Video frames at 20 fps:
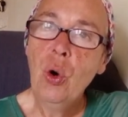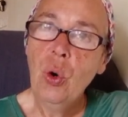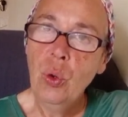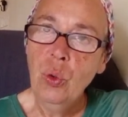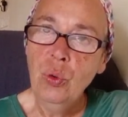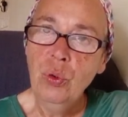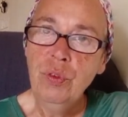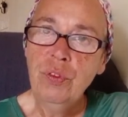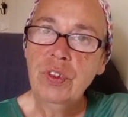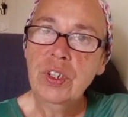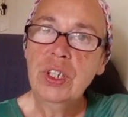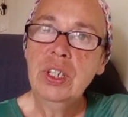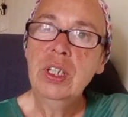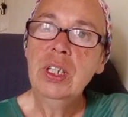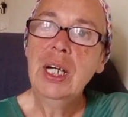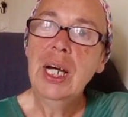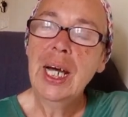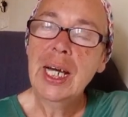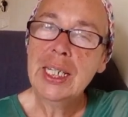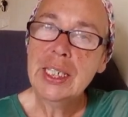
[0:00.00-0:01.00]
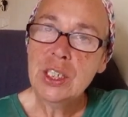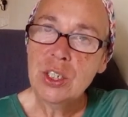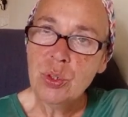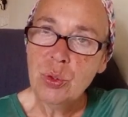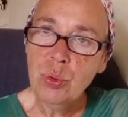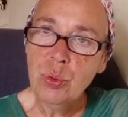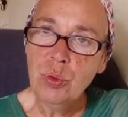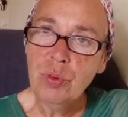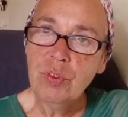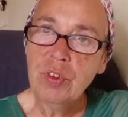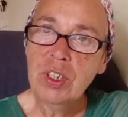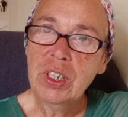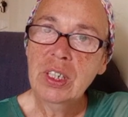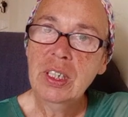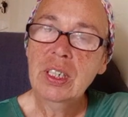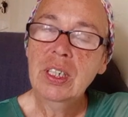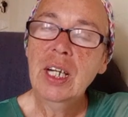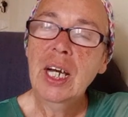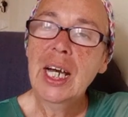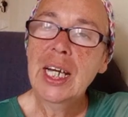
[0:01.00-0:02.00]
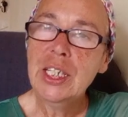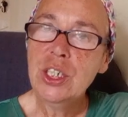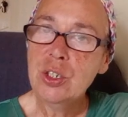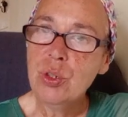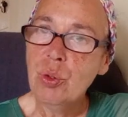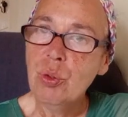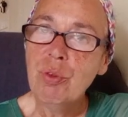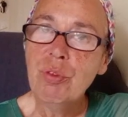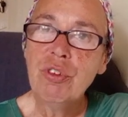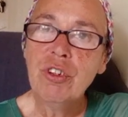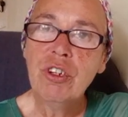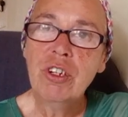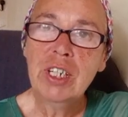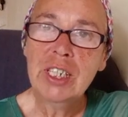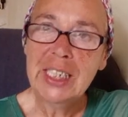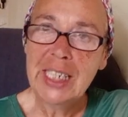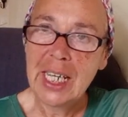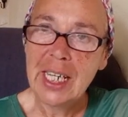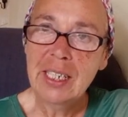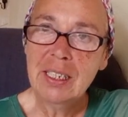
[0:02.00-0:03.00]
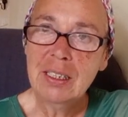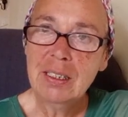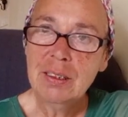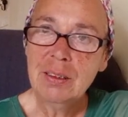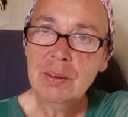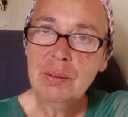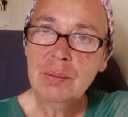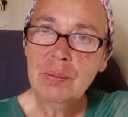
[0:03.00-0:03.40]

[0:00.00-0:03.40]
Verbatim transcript: over and over and over again?